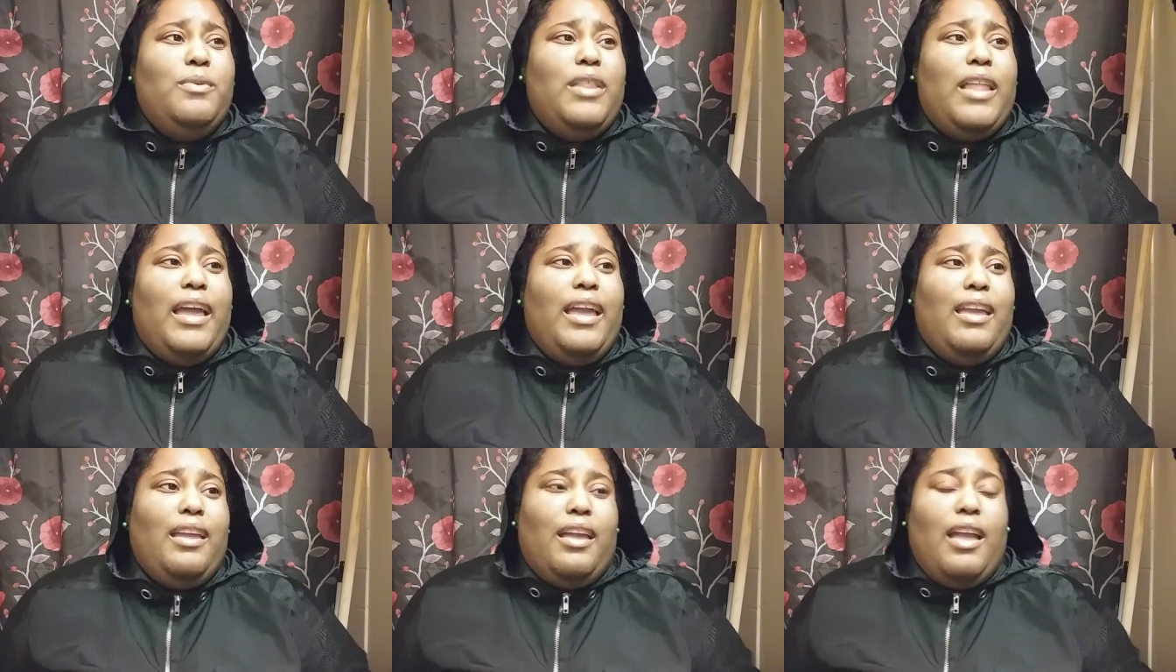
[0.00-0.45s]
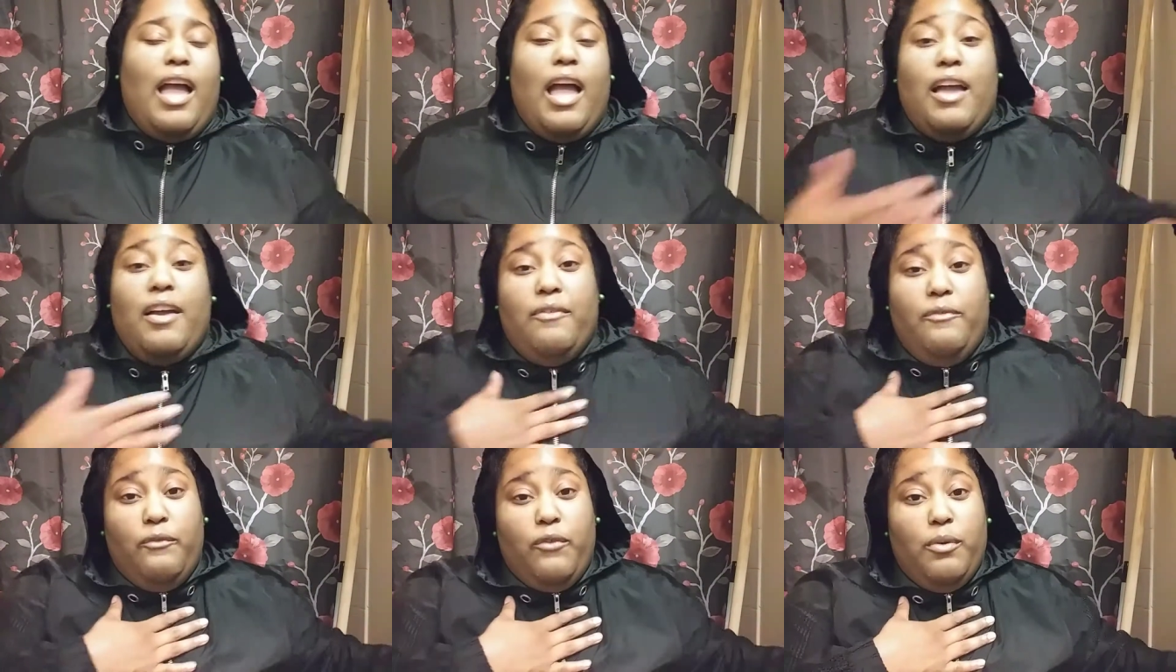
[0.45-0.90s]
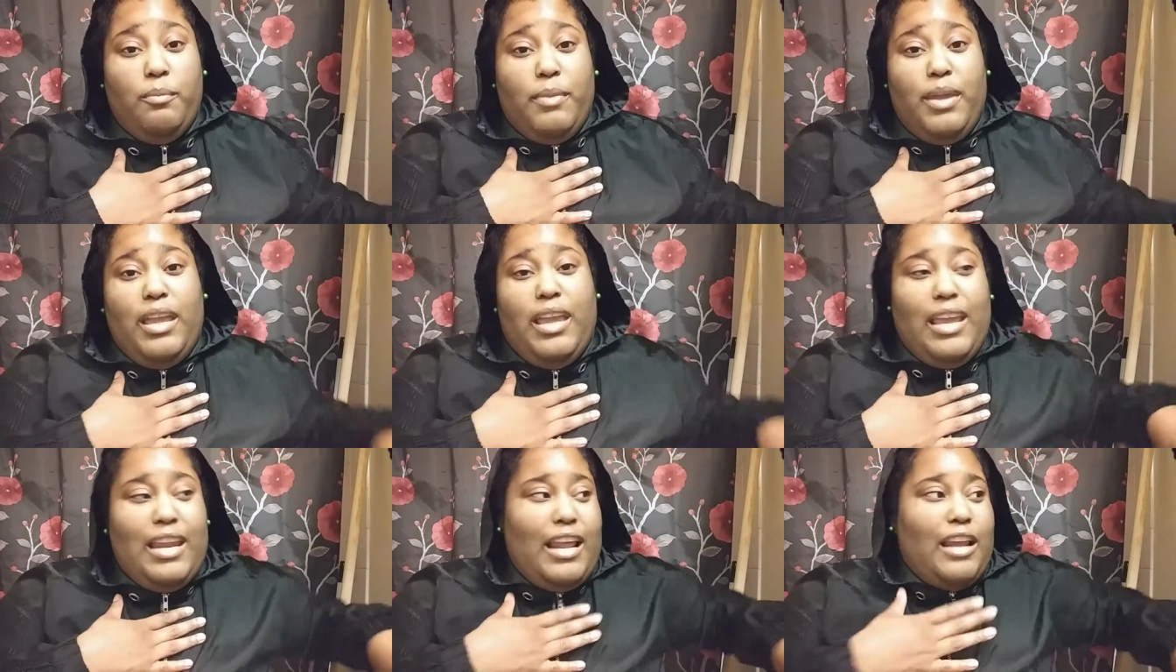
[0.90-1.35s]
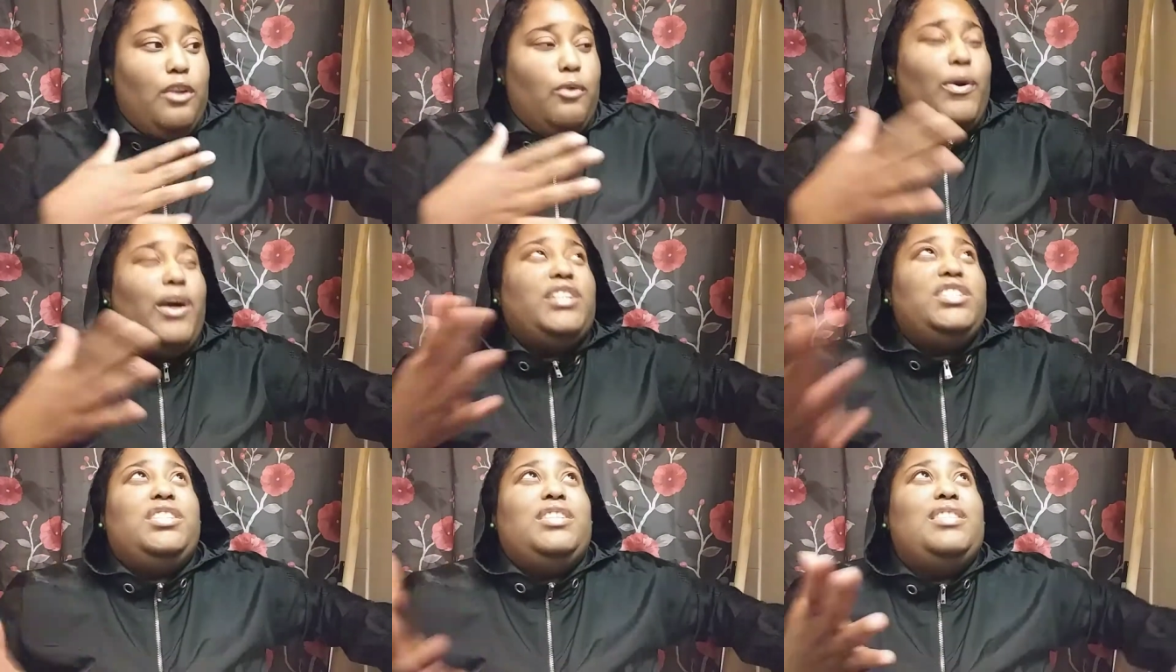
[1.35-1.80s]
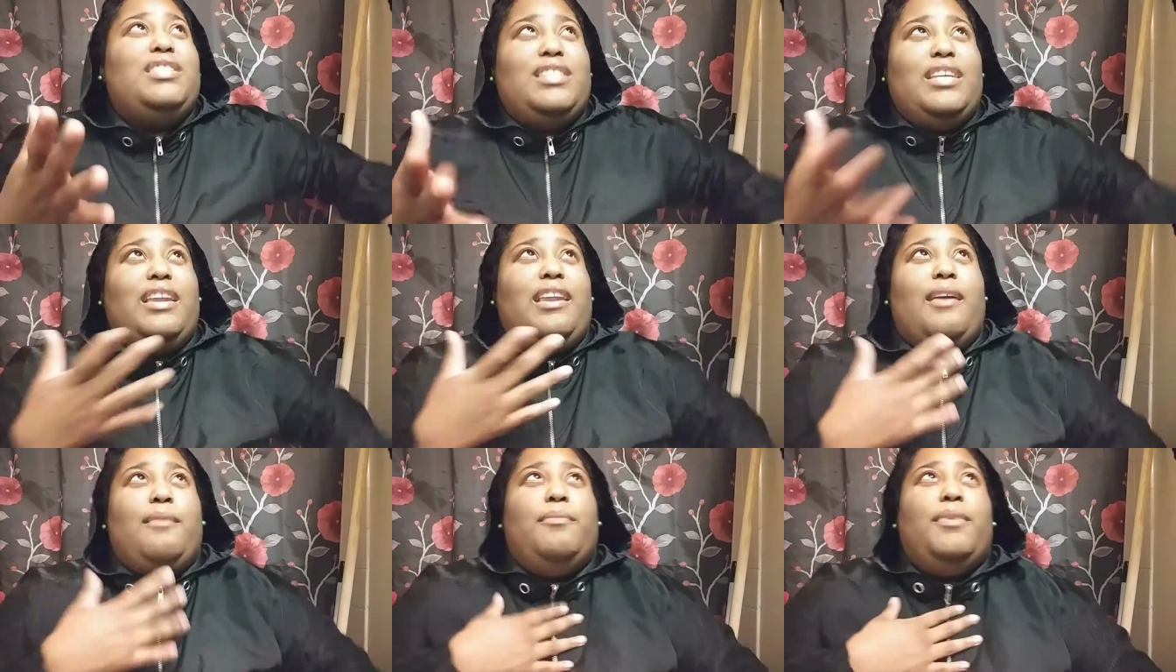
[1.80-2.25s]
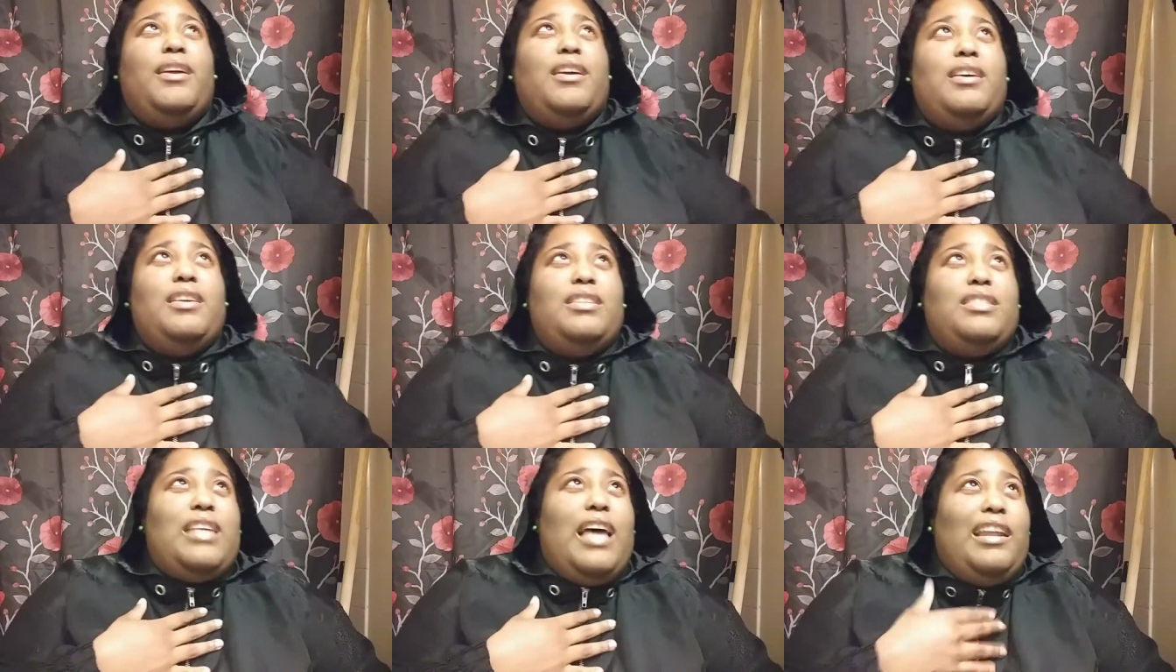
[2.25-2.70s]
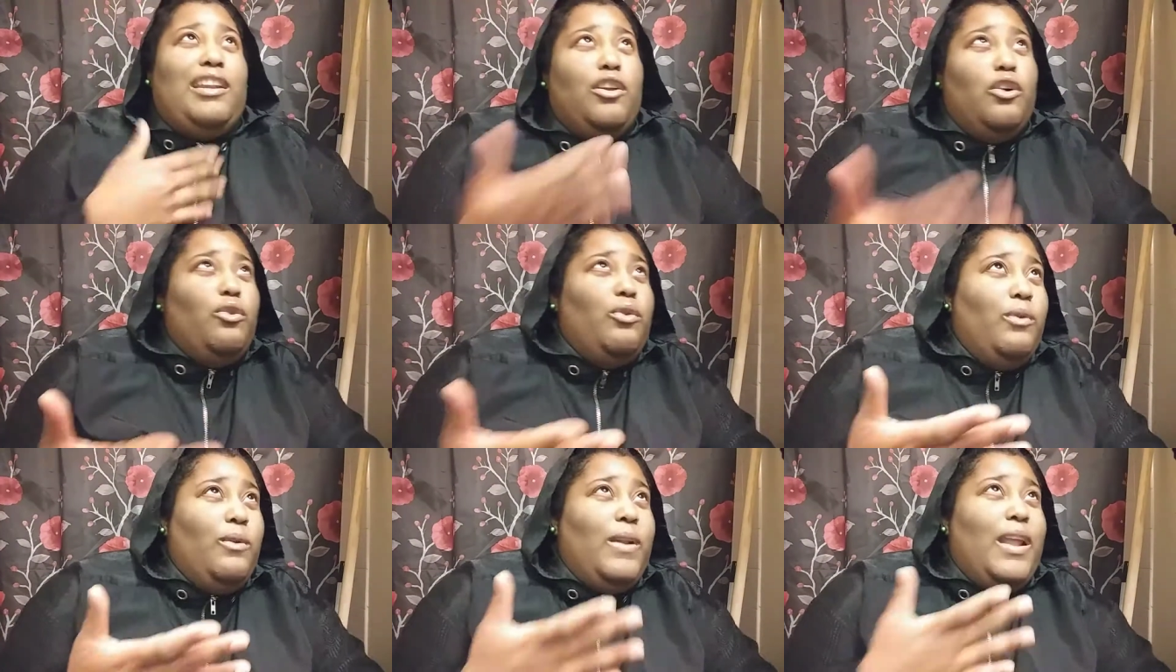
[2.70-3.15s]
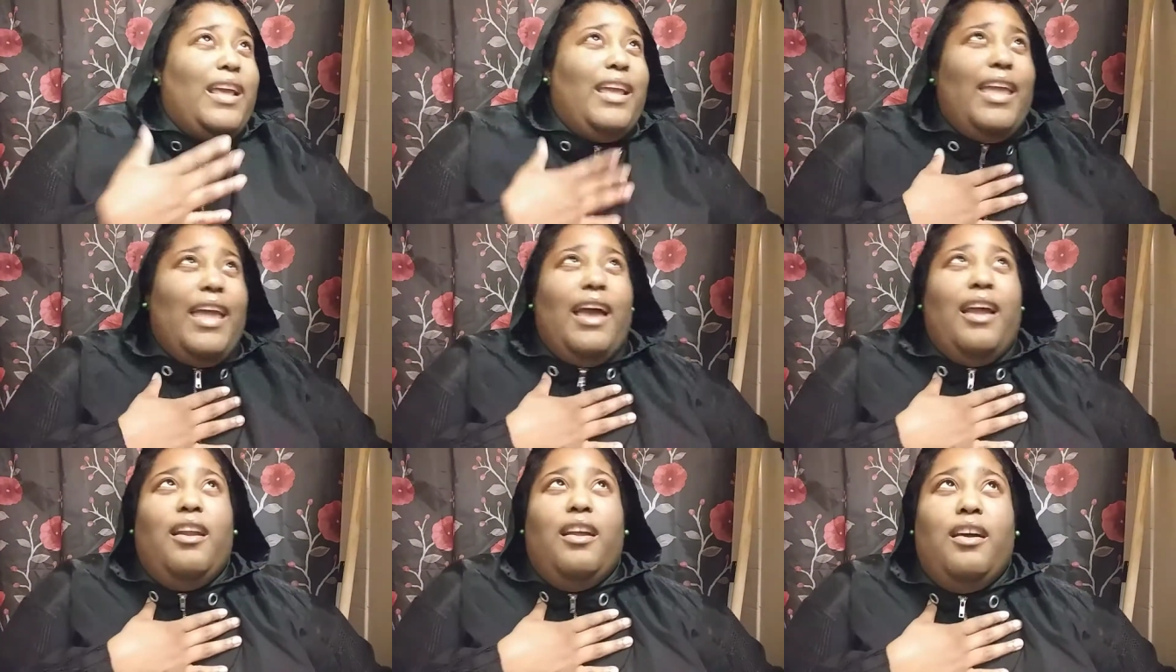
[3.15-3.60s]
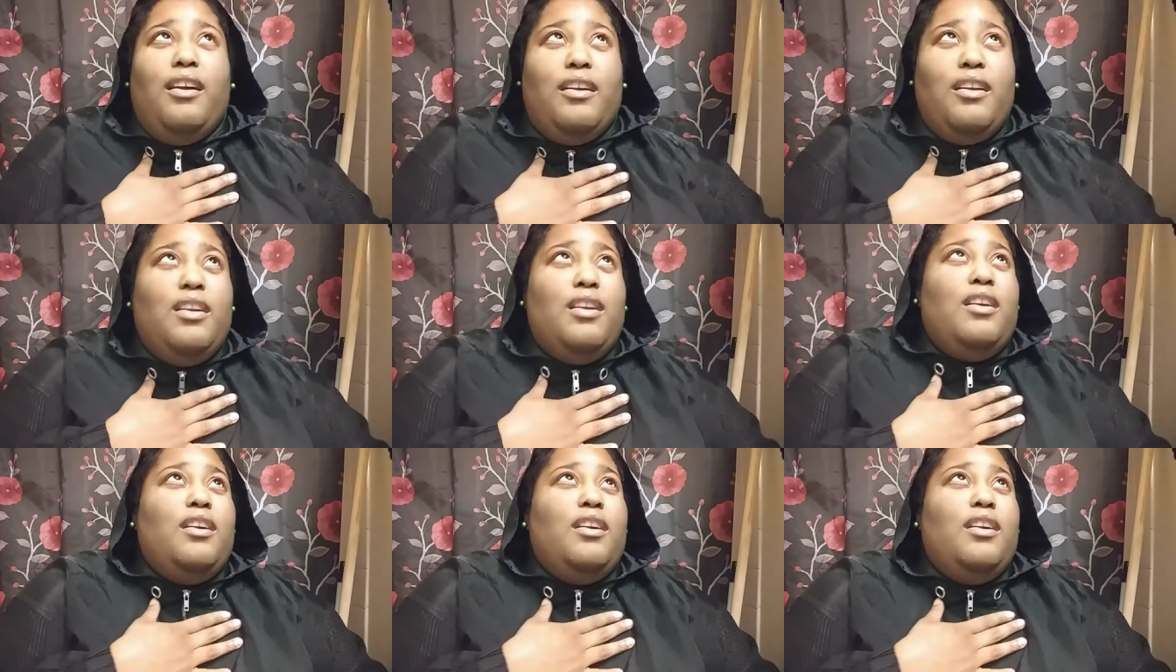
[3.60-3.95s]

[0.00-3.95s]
Like, for me, and I know I shouldn't say that because I know that kind of